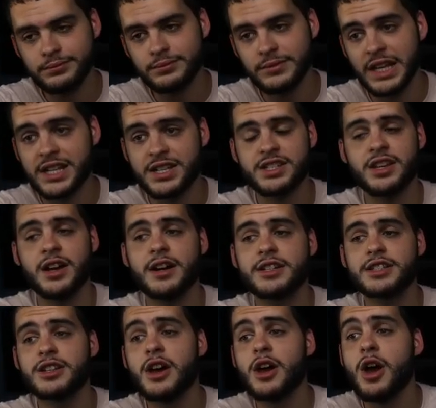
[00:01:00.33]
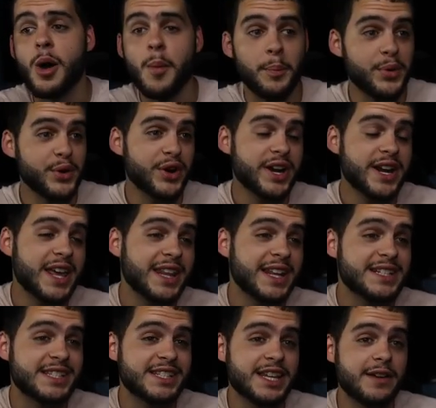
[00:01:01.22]
It sucks, but you're going to get
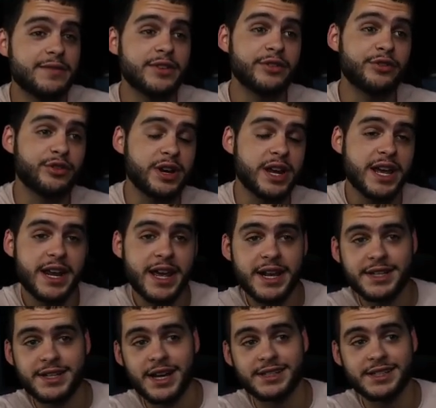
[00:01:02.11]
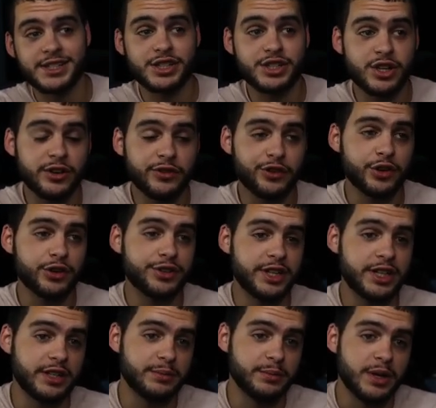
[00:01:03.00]
like 7 free 88s, guys. This is good for your
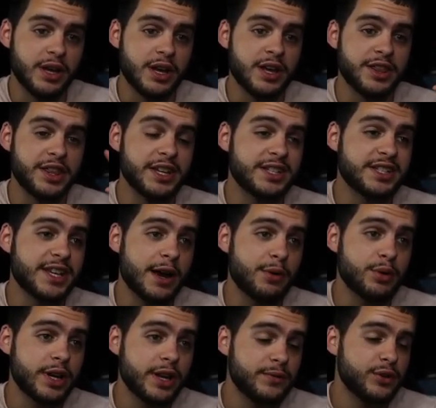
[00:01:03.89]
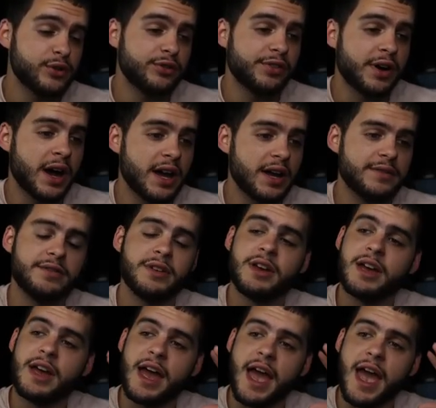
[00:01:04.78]
team. The set will give you 5,
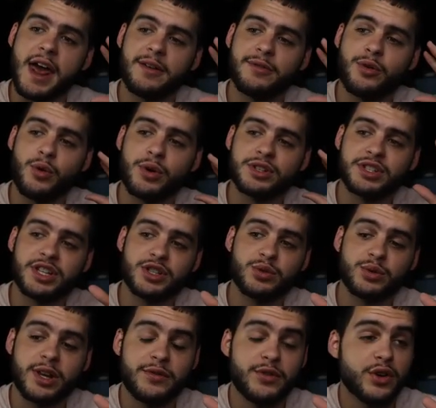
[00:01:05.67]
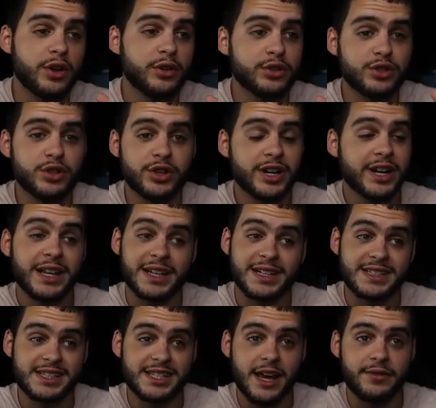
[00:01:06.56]
and of course, this will give you another 2. You're going to get
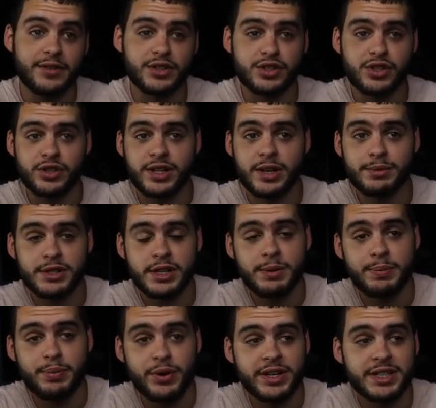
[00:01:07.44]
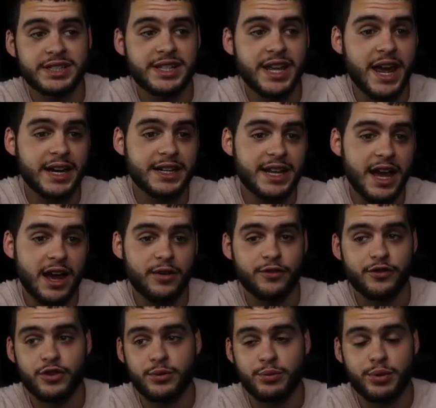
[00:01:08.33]
like 7, so your team's going to be pretty stacked out
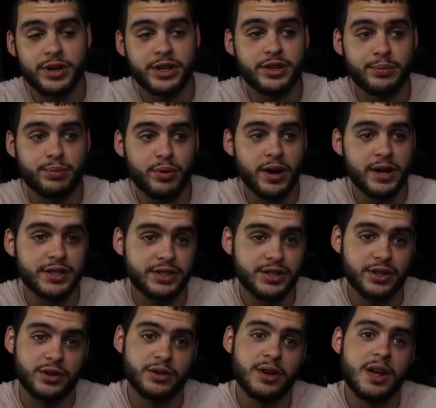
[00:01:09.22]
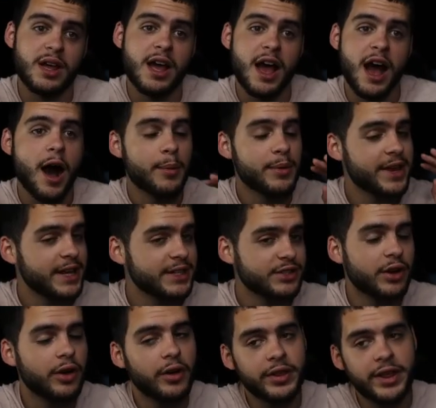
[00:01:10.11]
for a pretty good price. So I'm going to get
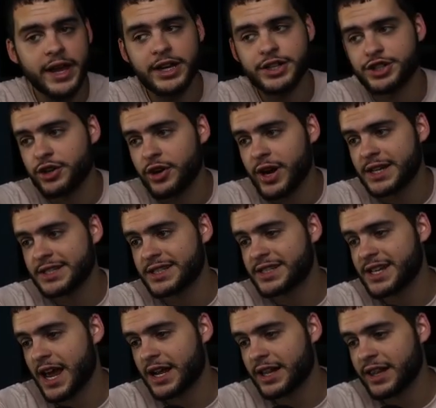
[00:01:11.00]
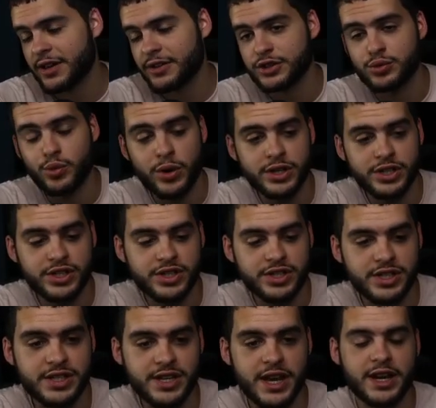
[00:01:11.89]
into all that, show you guys exactly how this works in
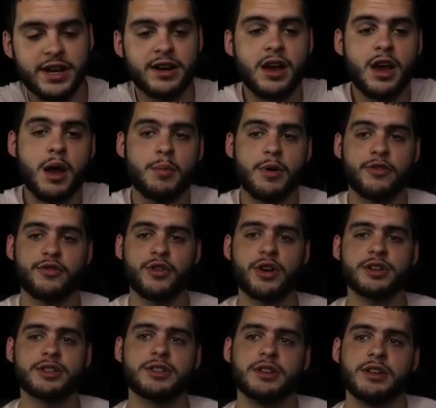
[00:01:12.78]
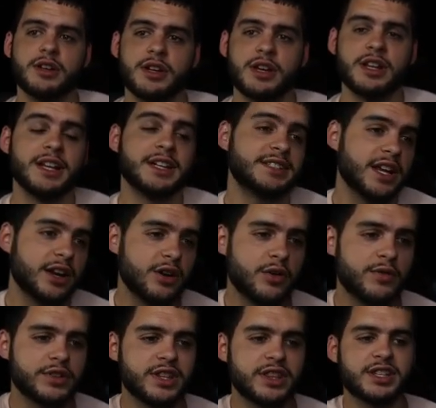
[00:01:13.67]
just a second. But first, let's head on
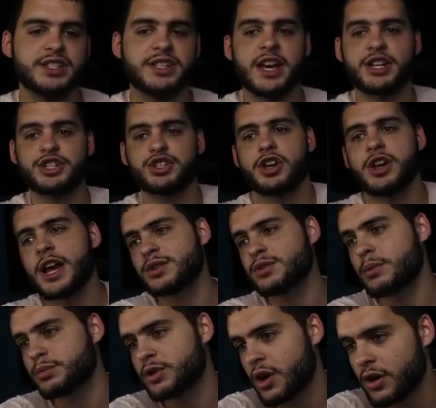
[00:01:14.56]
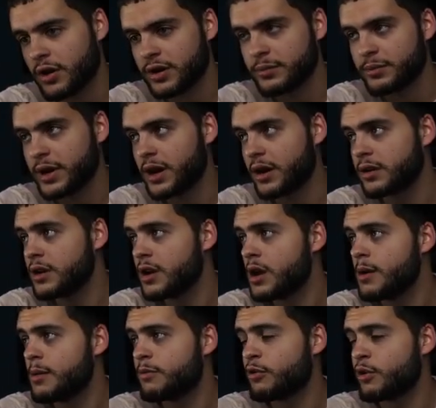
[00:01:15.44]
over to the set, show you guys what I'm talking about
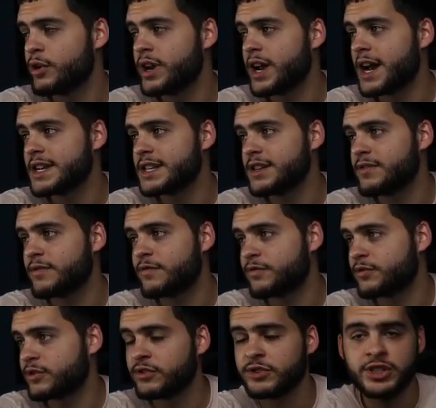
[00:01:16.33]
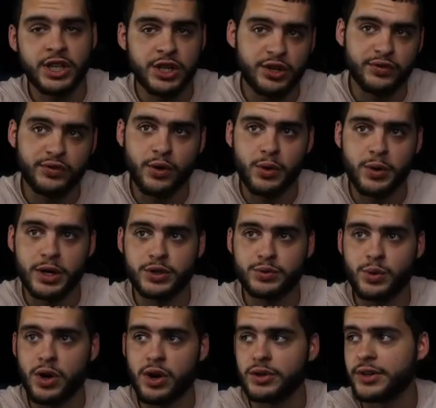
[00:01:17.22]
before you guys even continue forward, because
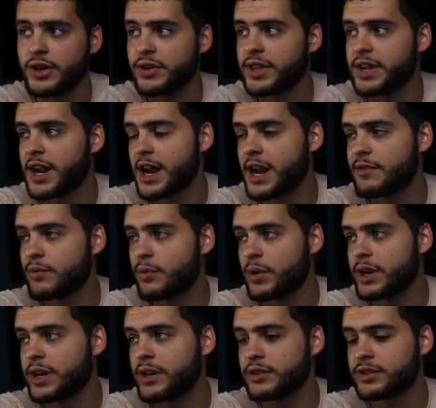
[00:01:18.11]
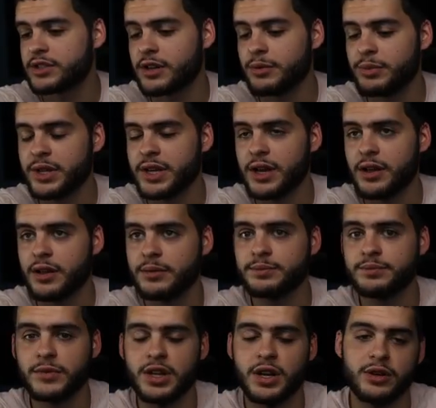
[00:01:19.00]
we all know that not everyone here is going to be,
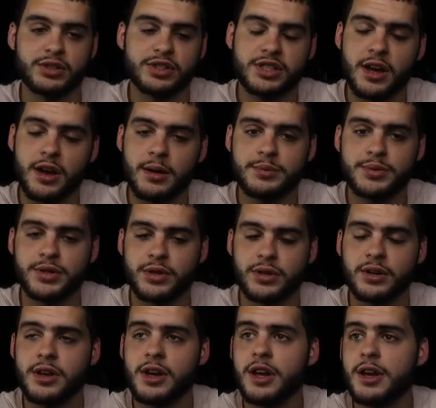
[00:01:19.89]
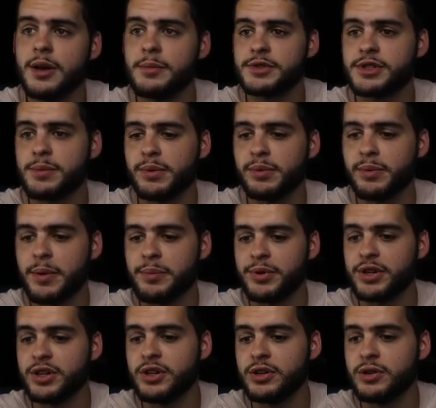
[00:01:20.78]
you know, subs, or some people might
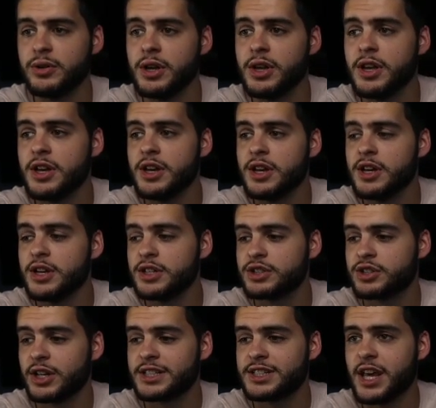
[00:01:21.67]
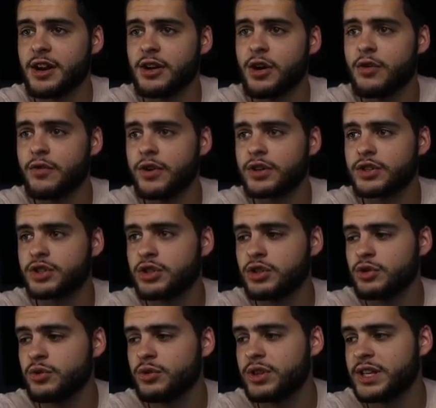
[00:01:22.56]
be new. So let's head on over
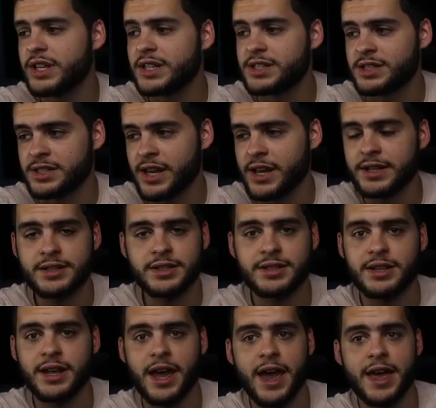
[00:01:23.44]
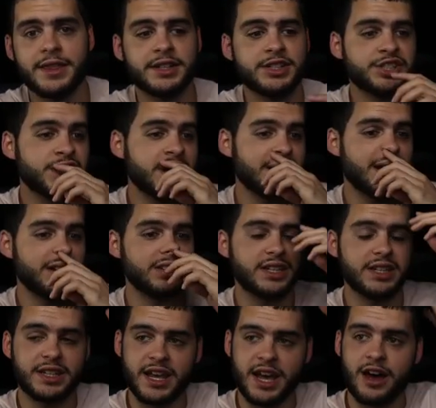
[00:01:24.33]
to the sets, and let's check out
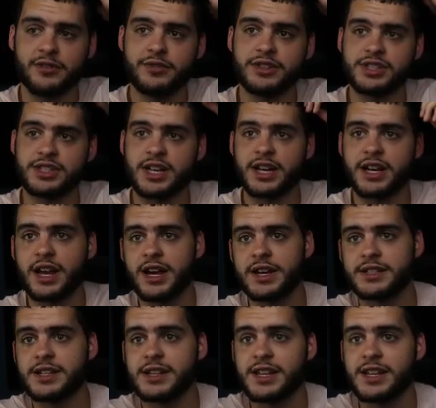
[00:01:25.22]
the Calvin set, guys.